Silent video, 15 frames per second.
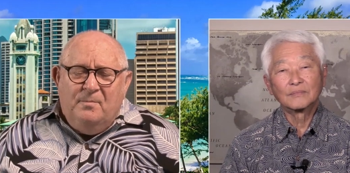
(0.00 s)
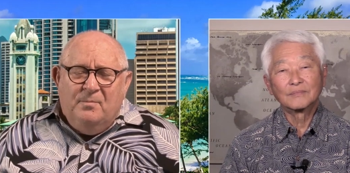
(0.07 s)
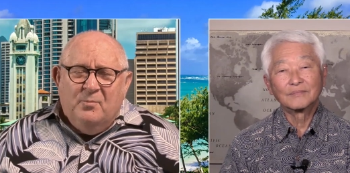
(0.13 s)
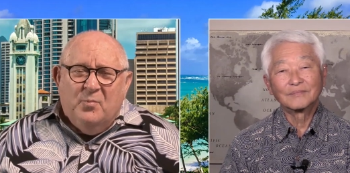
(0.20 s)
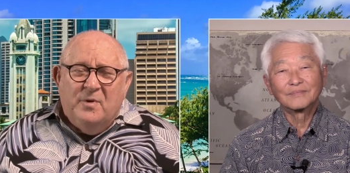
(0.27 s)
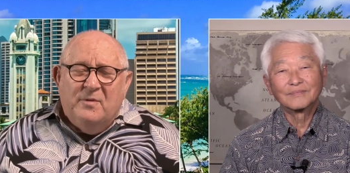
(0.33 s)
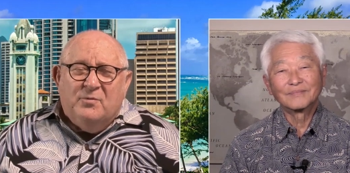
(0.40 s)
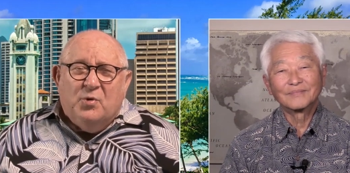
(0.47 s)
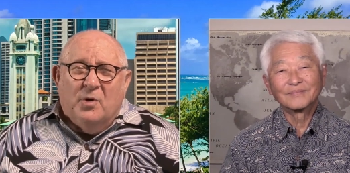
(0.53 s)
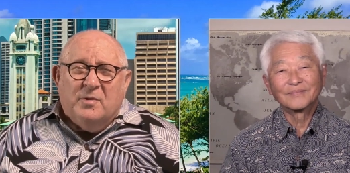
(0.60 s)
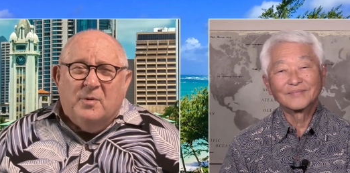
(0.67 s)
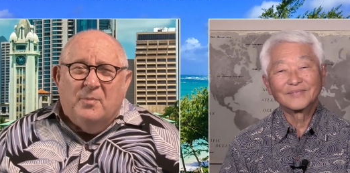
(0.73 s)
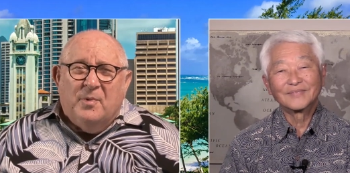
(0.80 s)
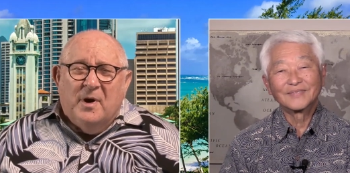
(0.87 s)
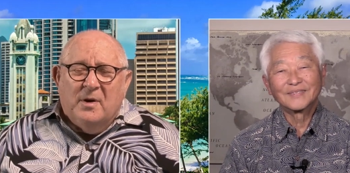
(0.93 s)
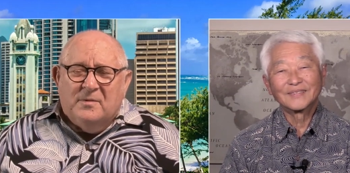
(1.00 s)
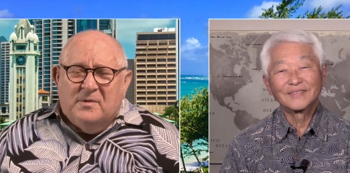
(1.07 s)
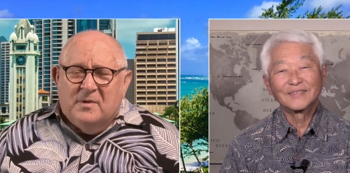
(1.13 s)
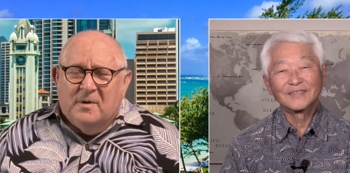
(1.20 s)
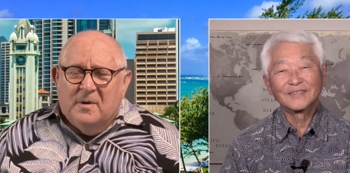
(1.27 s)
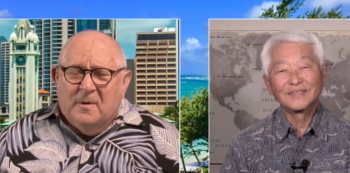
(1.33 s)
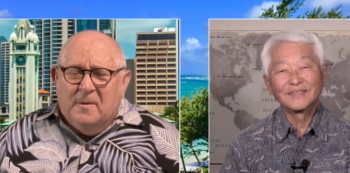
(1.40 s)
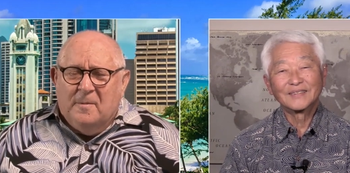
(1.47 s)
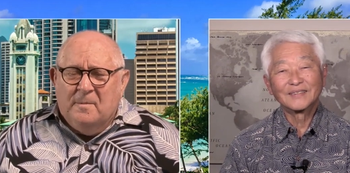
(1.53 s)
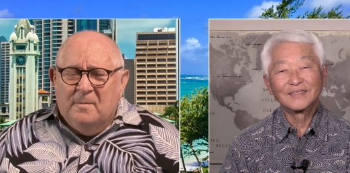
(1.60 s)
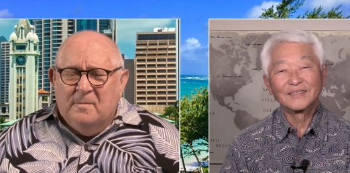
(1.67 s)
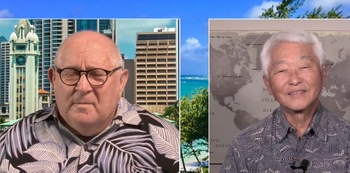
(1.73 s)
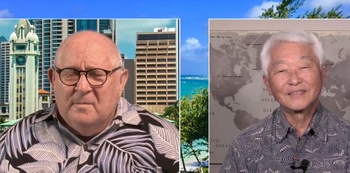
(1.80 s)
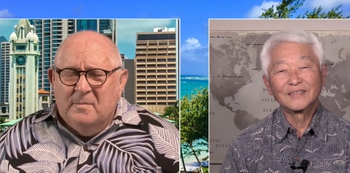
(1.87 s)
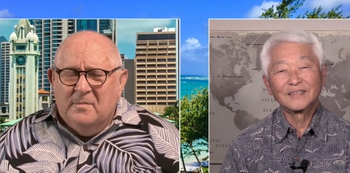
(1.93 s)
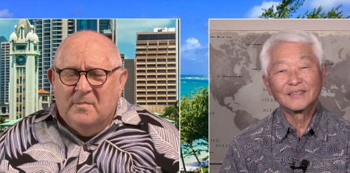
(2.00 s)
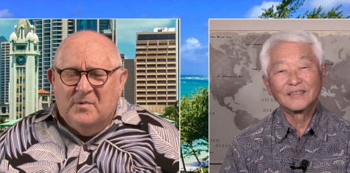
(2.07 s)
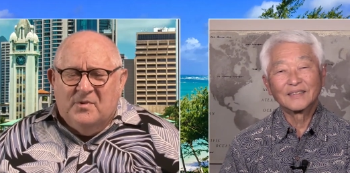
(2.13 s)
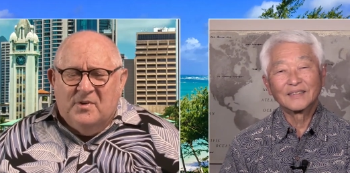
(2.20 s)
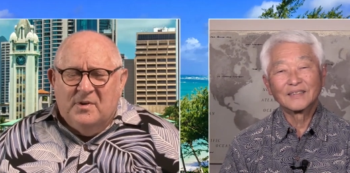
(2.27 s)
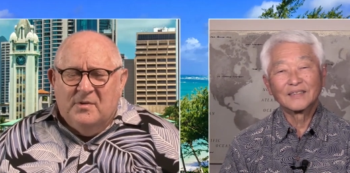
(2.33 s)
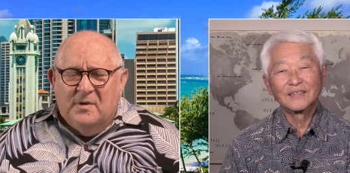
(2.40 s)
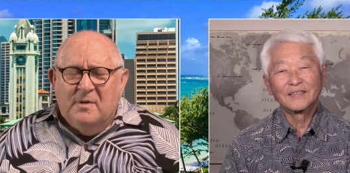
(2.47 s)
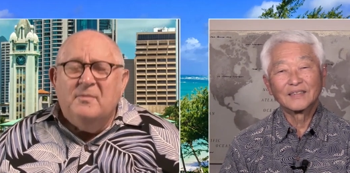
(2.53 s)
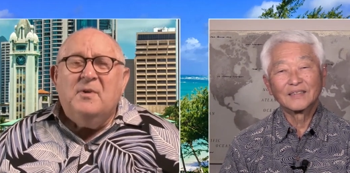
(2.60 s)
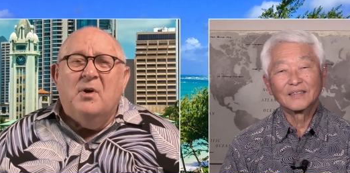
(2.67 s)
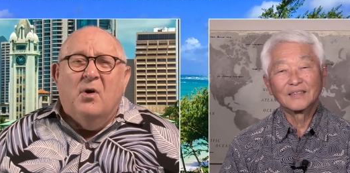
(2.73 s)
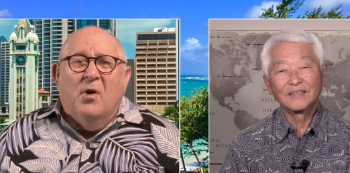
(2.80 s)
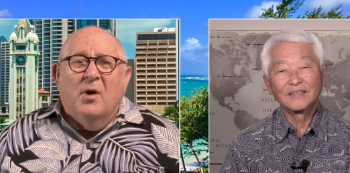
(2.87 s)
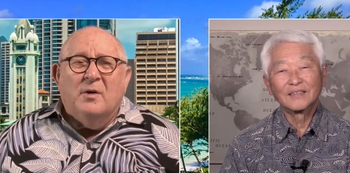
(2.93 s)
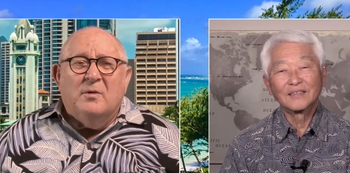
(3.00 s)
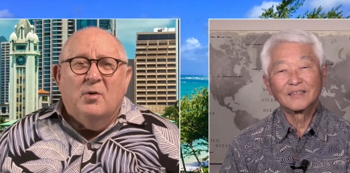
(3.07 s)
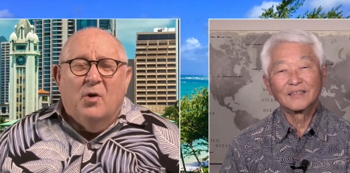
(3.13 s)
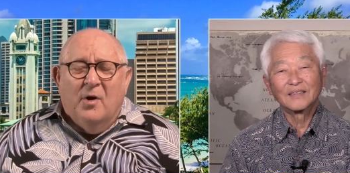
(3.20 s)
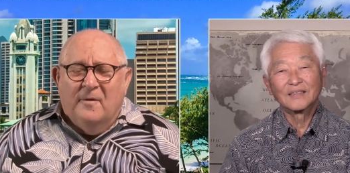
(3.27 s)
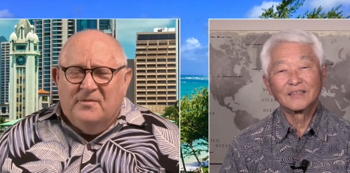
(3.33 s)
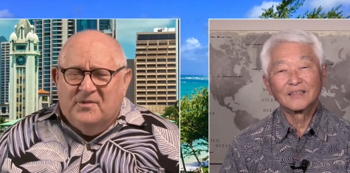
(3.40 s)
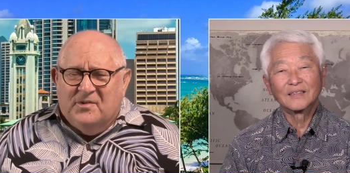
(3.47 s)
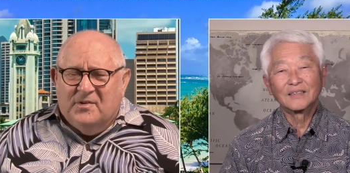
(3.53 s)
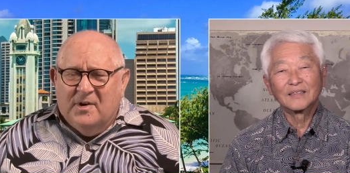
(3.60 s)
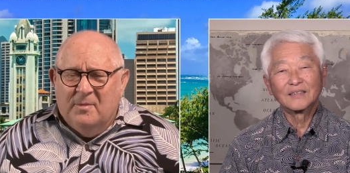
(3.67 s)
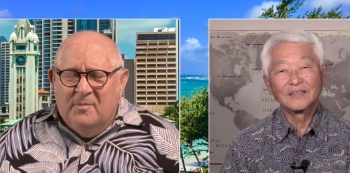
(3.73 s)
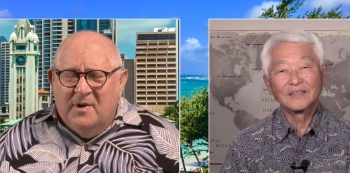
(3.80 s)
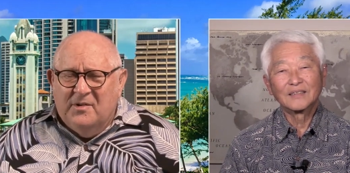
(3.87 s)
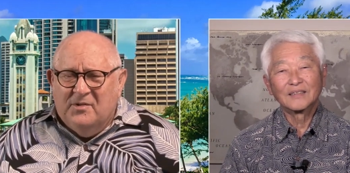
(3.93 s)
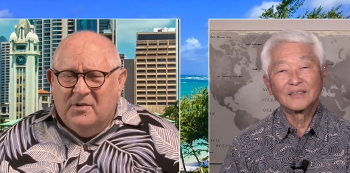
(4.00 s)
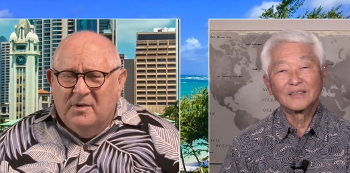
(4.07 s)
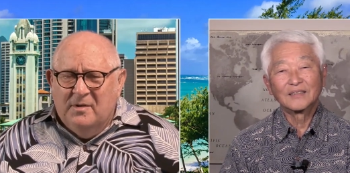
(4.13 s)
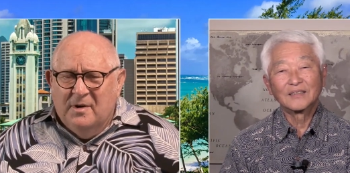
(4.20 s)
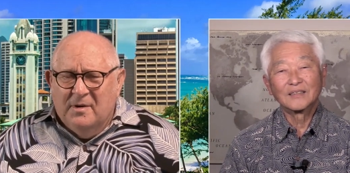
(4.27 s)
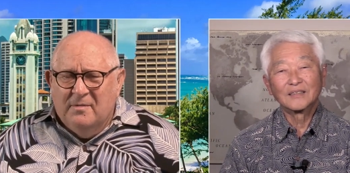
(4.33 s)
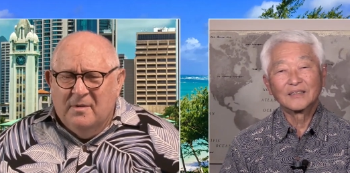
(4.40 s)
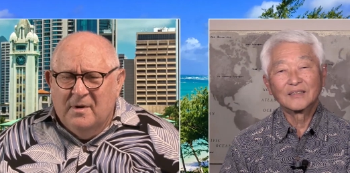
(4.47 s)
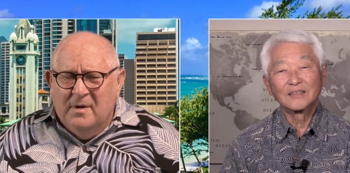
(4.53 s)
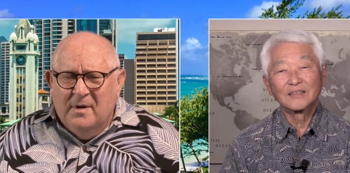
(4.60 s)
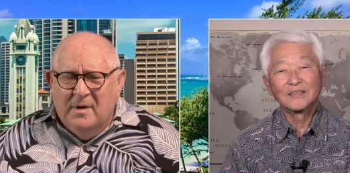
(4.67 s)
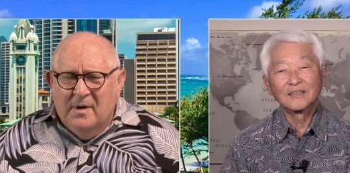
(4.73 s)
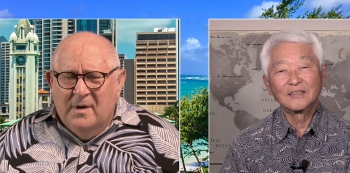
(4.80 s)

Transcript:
Speaker 1: We've talked about, um, gee, the, the art lofts I mentioned and,